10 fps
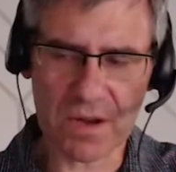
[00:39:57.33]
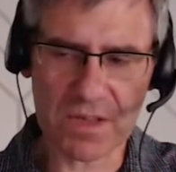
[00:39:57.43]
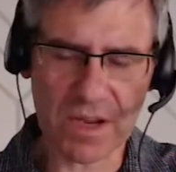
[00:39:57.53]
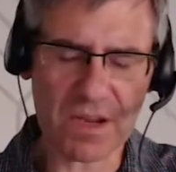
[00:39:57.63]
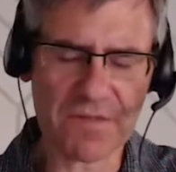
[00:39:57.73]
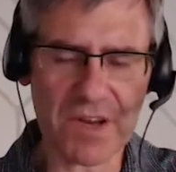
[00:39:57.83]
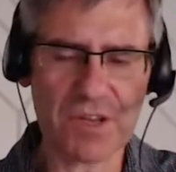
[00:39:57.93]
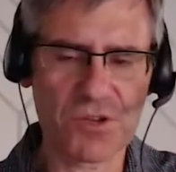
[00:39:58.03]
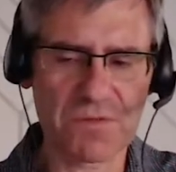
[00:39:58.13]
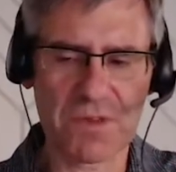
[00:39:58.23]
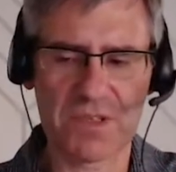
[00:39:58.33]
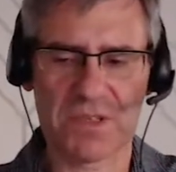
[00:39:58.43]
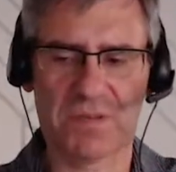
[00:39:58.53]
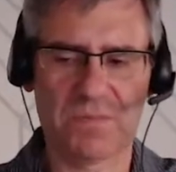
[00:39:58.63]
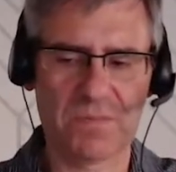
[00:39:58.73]
take advantage of
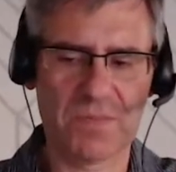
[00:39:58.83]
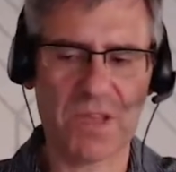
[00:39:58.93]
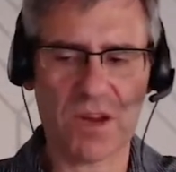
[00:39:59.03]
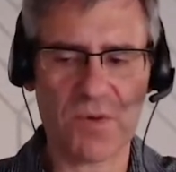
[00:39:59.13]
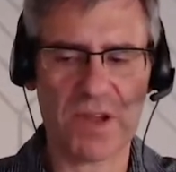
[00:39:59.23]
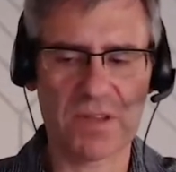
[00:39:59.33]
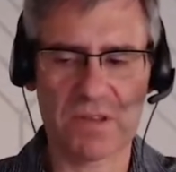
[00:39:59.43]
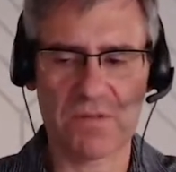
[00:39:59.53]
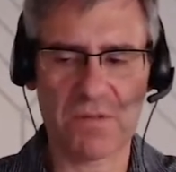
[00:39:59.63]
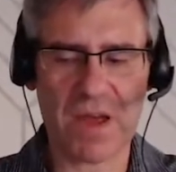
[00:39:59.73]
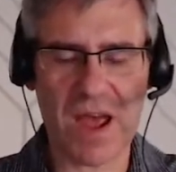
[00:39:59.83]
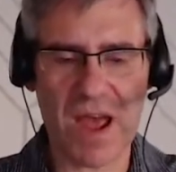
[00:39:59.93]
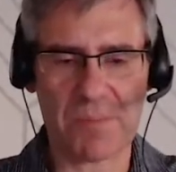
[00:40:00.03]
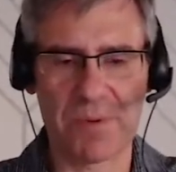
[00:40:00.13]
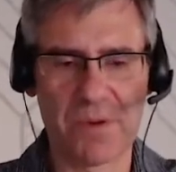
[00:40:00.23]
this direct
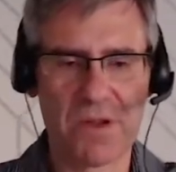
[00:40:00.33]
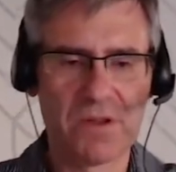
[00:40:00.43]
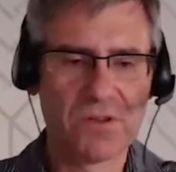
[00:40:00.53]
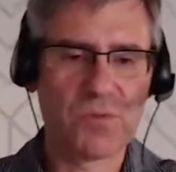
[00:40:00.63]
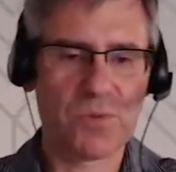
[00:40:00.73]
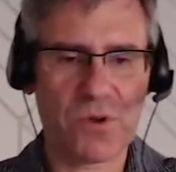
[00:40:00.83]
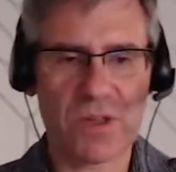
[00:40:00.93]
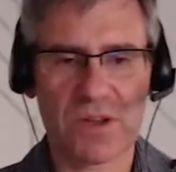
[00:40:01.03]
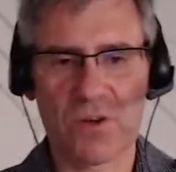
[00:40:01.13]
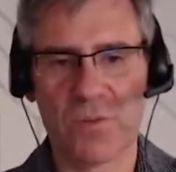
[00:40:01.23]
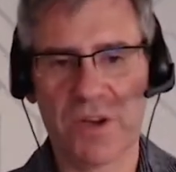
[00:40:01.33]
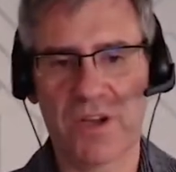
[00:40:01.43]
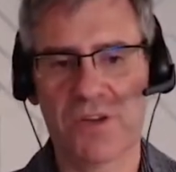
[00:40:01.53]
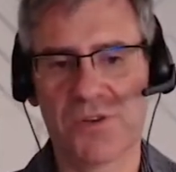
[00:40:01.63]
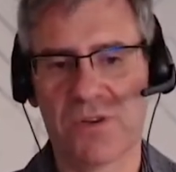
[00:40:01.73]
app to product
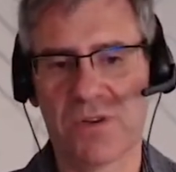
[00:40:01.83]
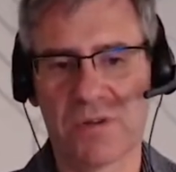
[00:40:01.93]
communication.